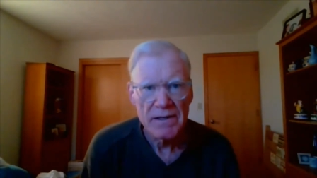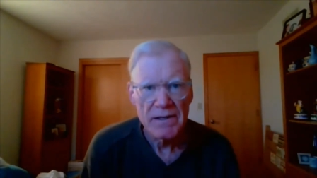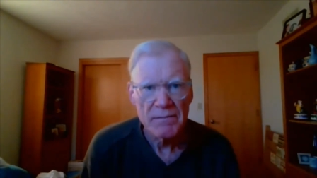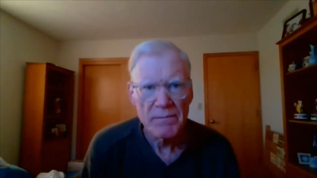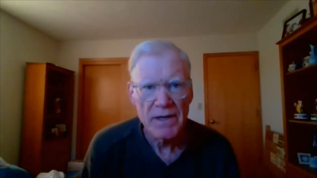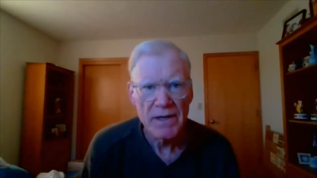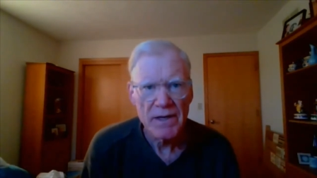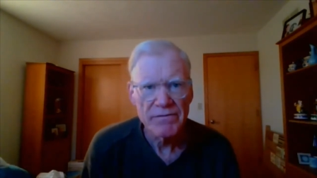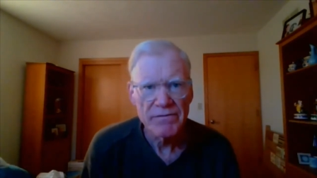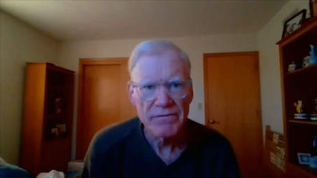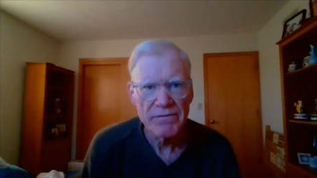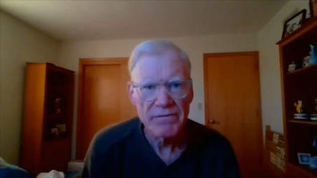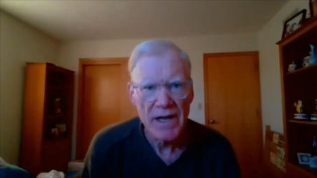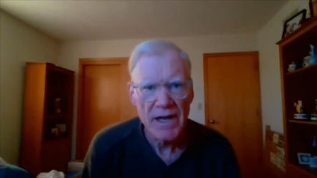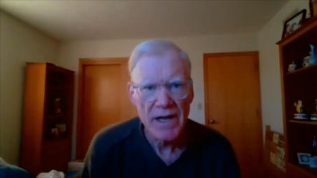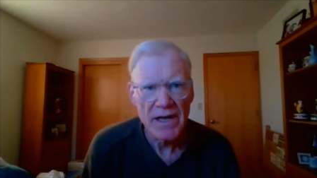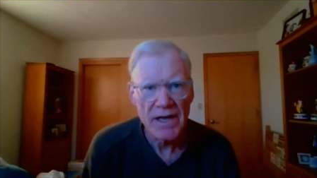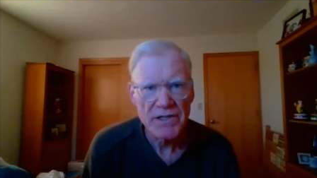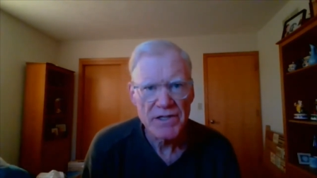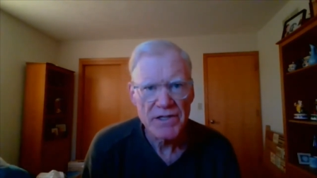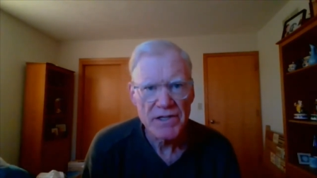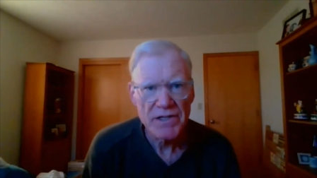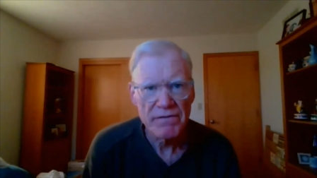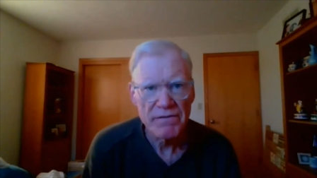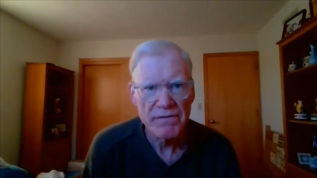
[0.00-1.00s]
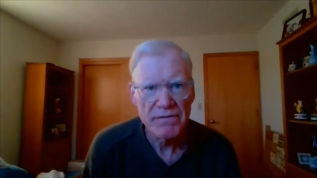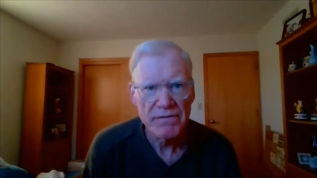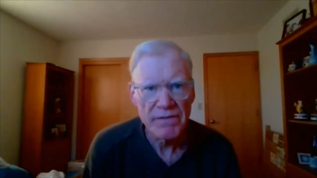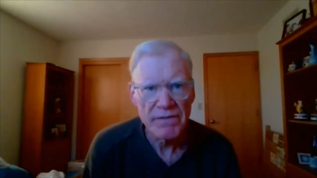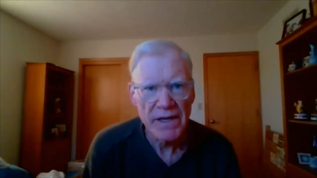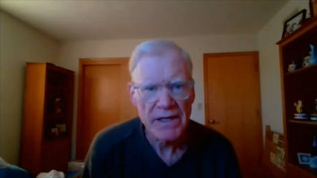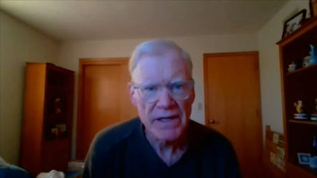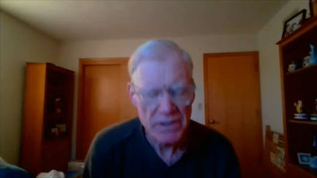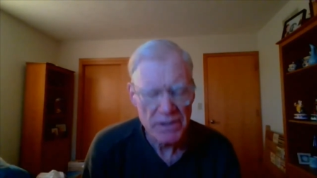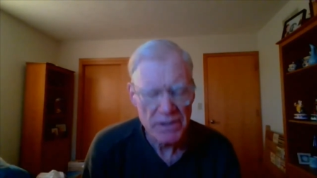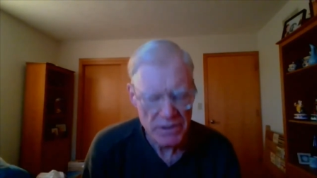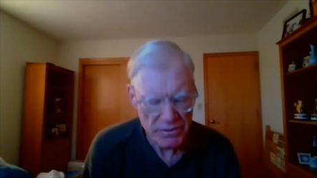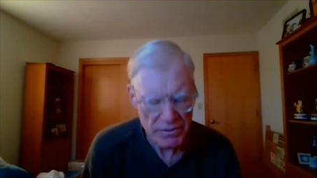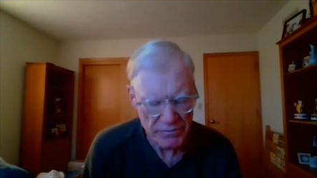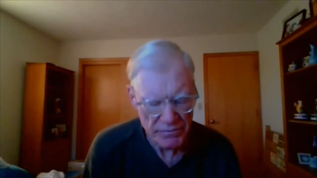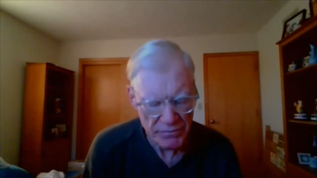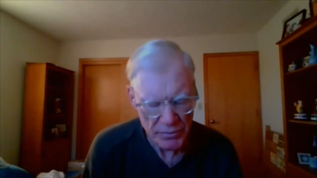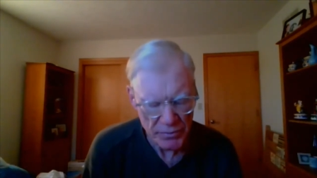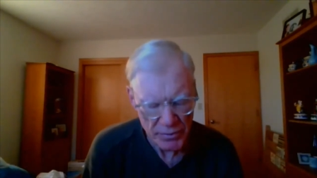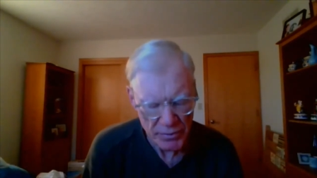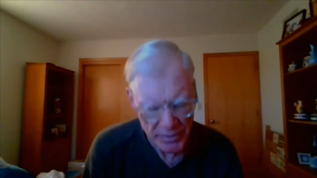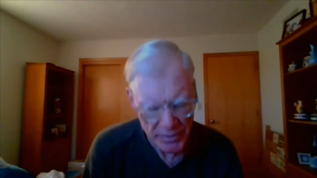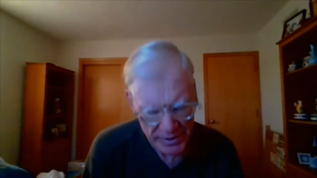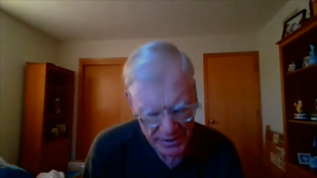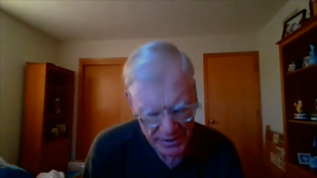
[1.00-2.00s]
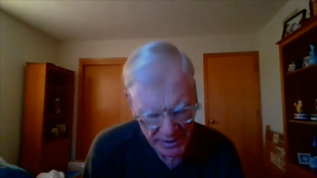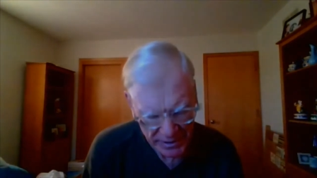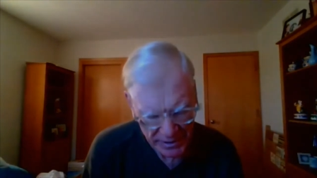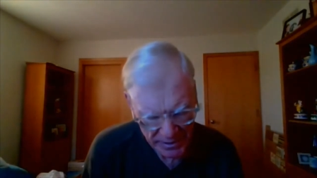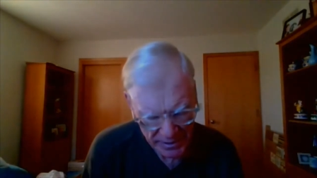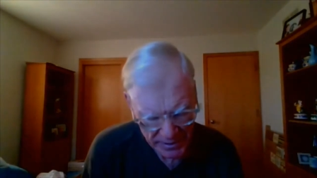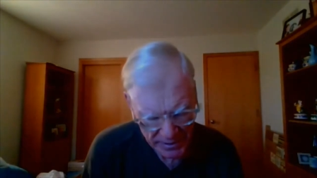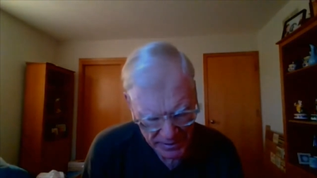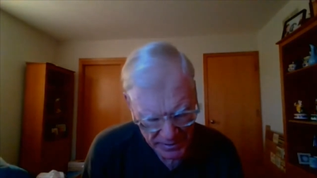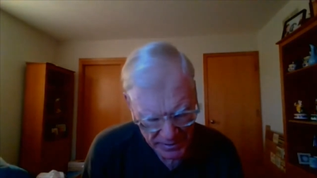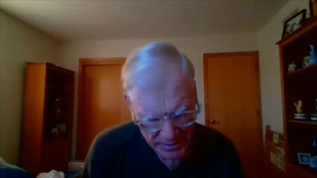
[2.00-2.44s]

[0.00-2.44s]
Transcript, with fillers: my flesh faints for thee,